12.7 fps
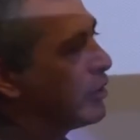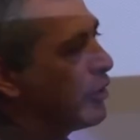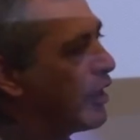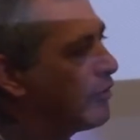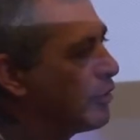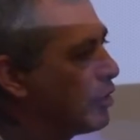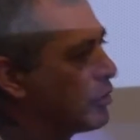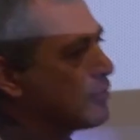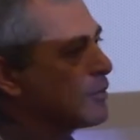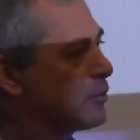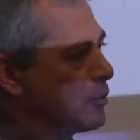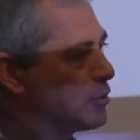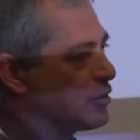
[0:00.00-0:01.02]
you have a lot of
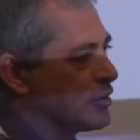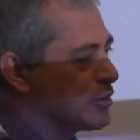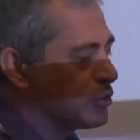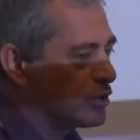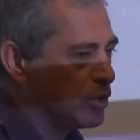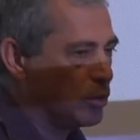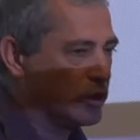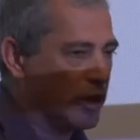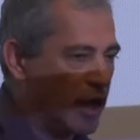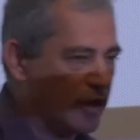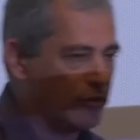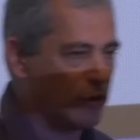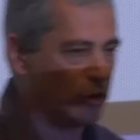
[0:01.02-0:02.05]
solutions to deal with
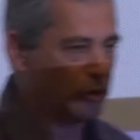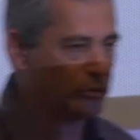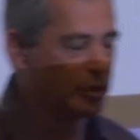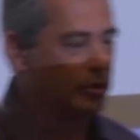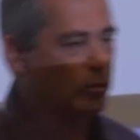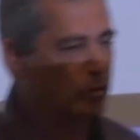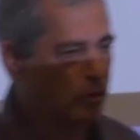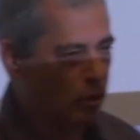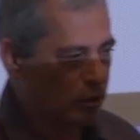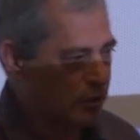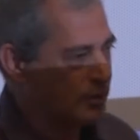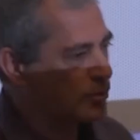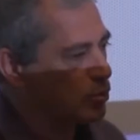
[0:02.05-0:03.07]
high volume at low
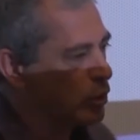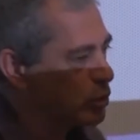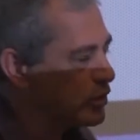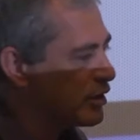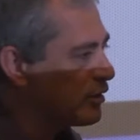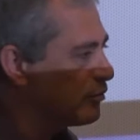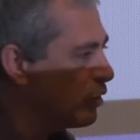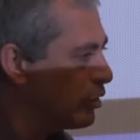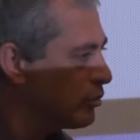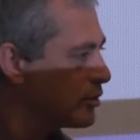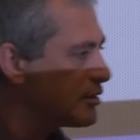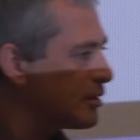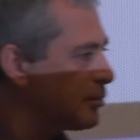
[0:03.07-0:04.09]
cost. When we say volume,
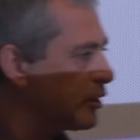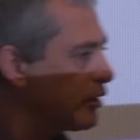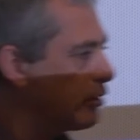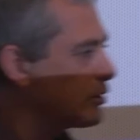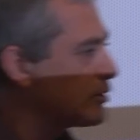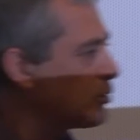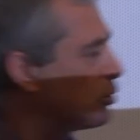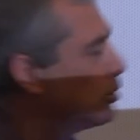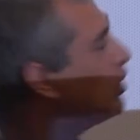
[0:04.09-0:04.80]
it's typically also